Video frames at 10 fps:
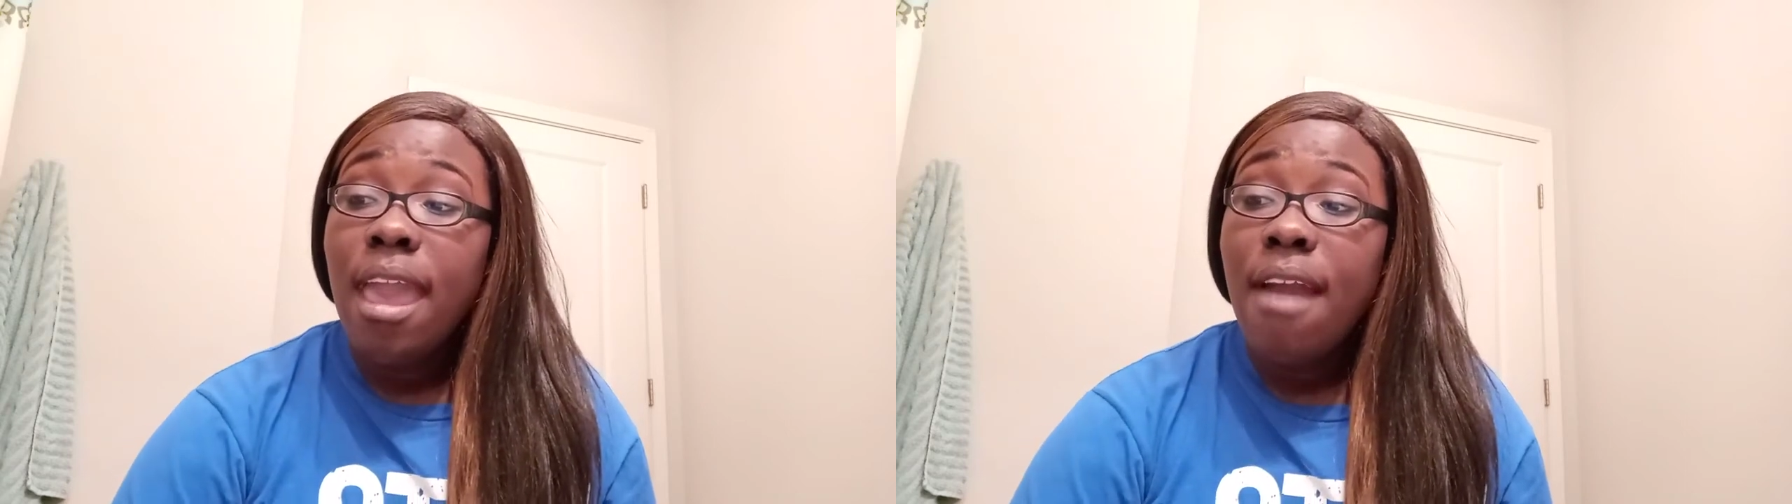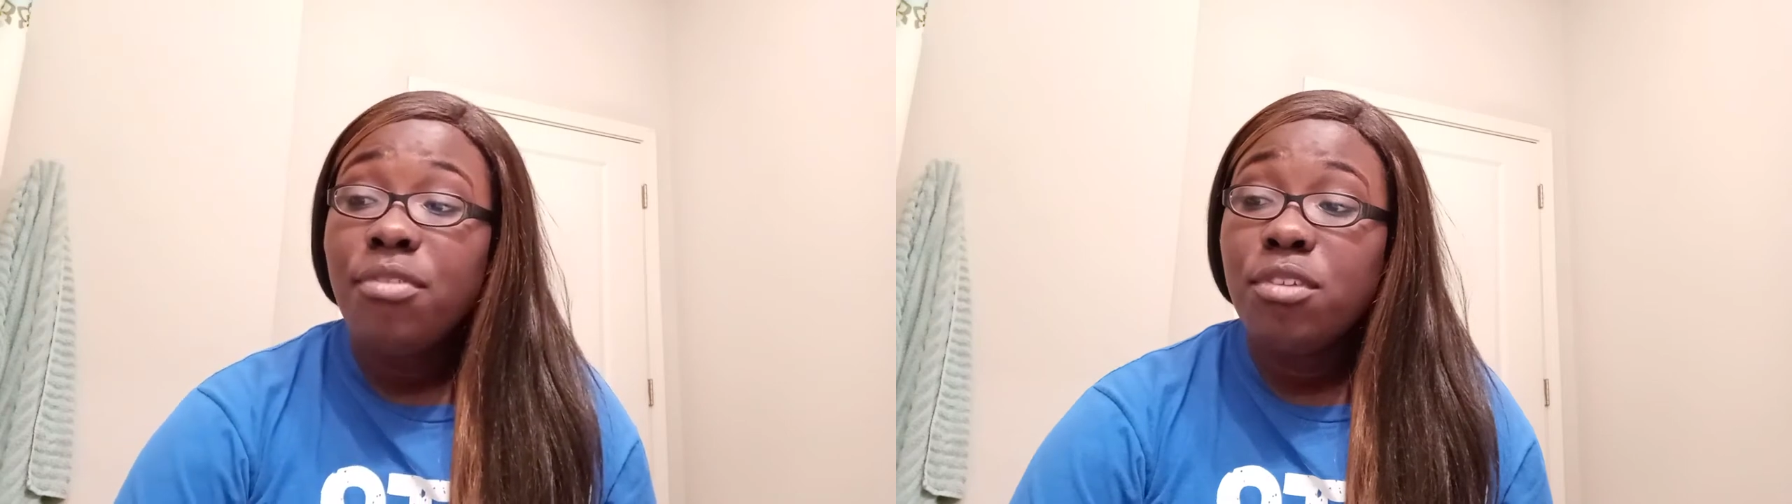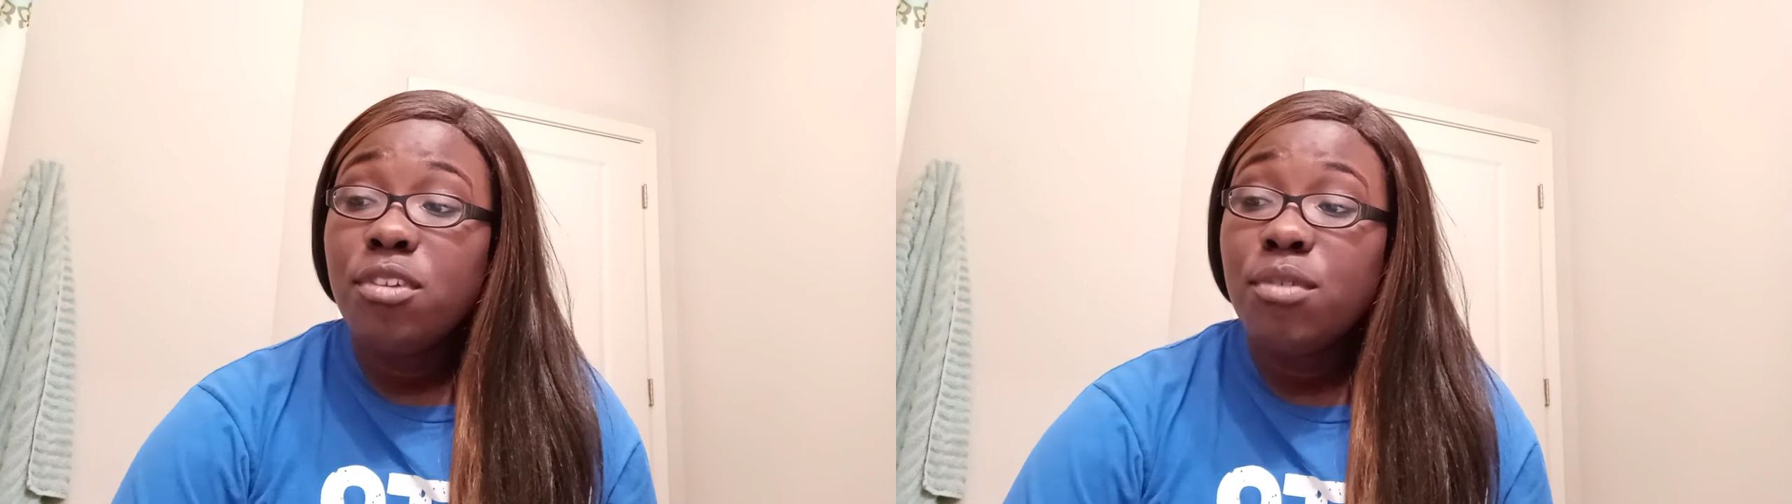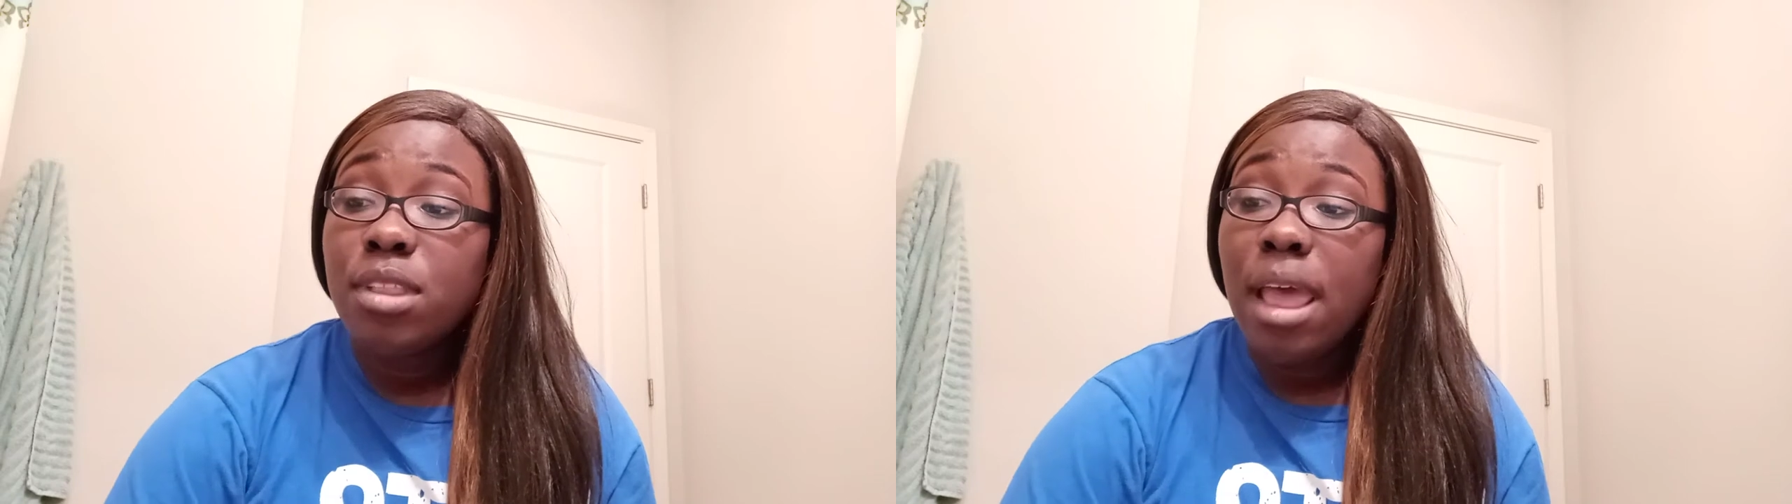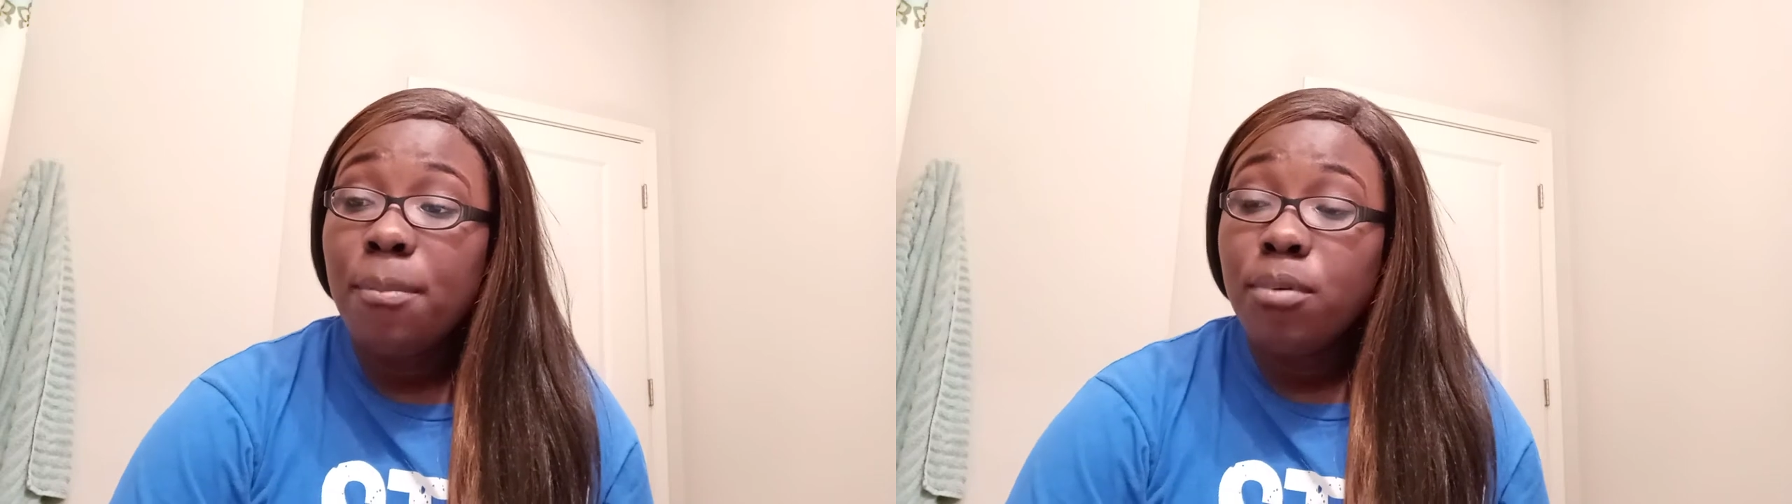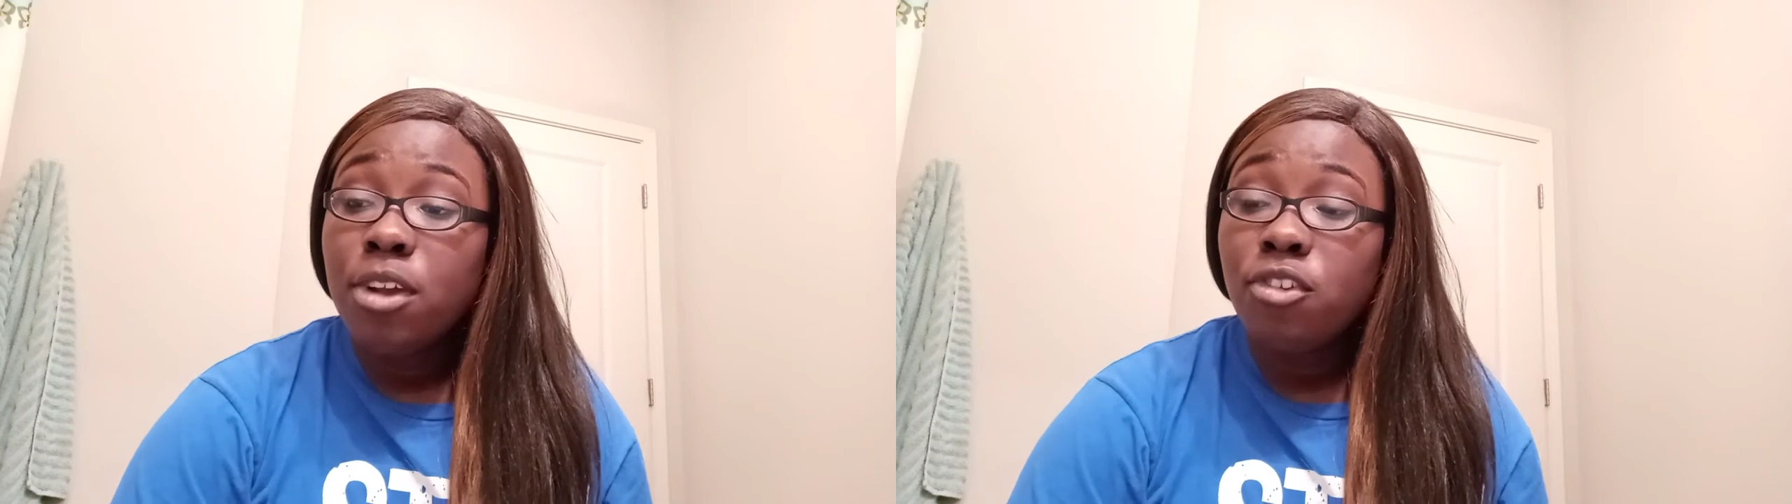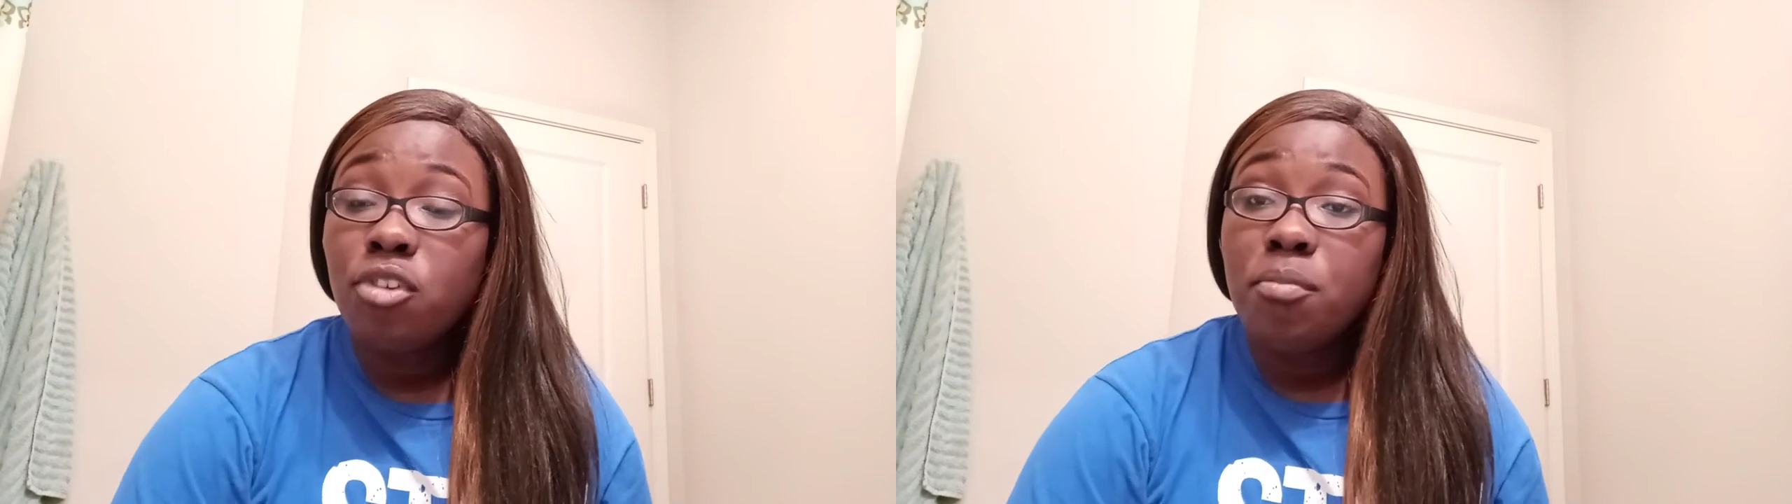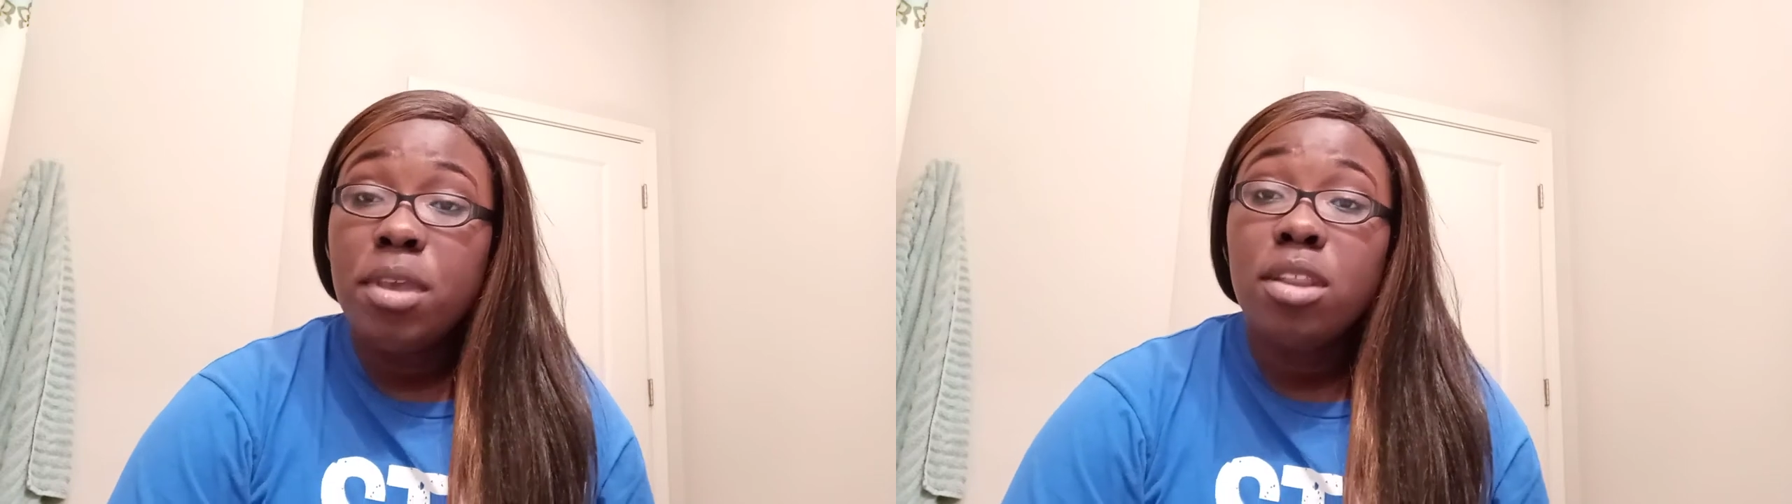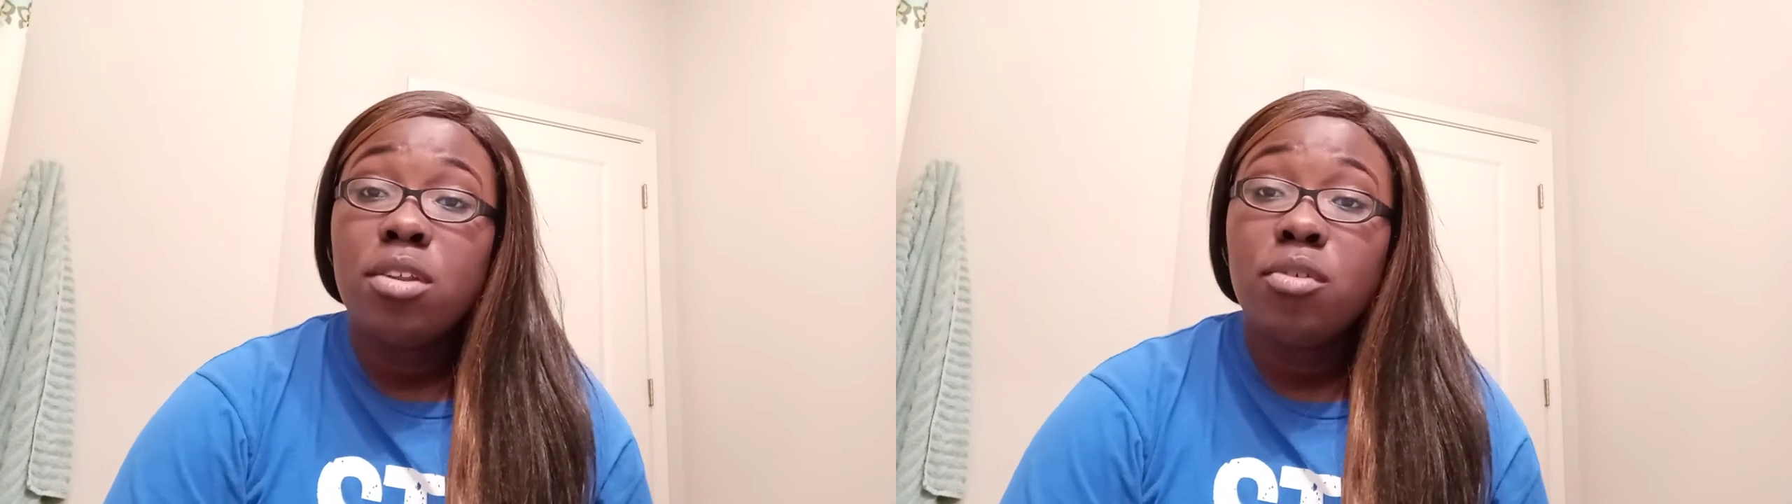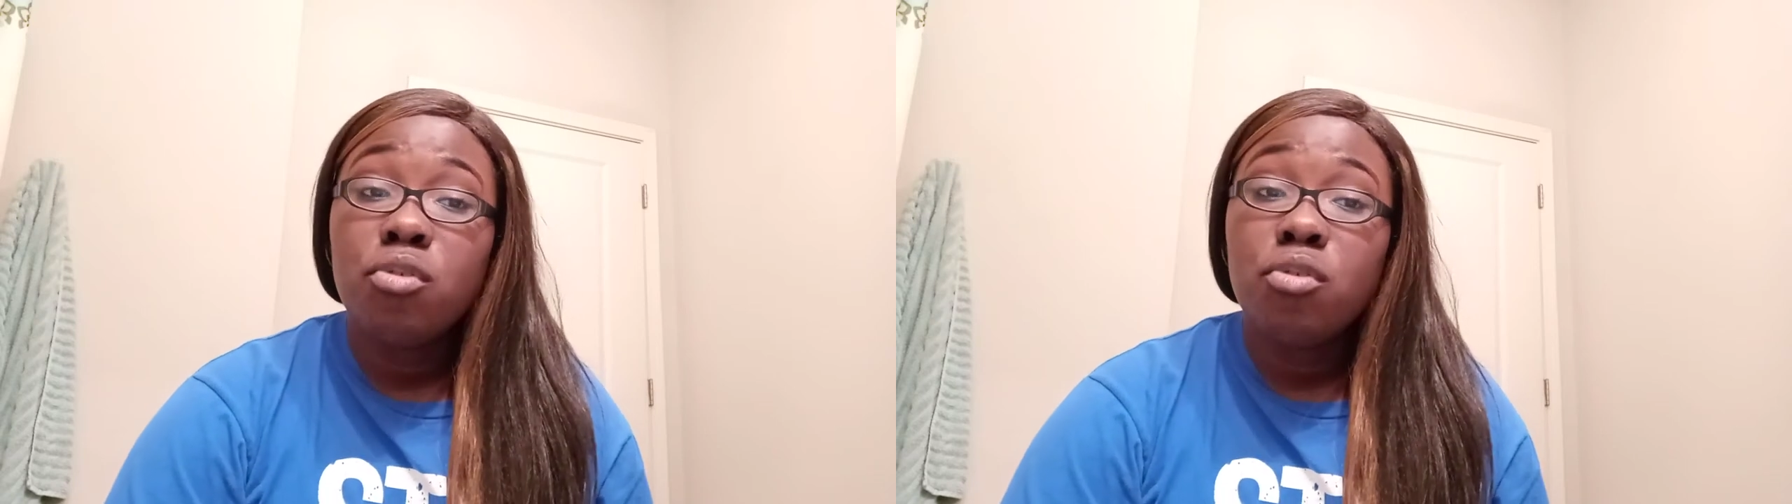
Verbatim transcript: have to deal with that pressure of being in a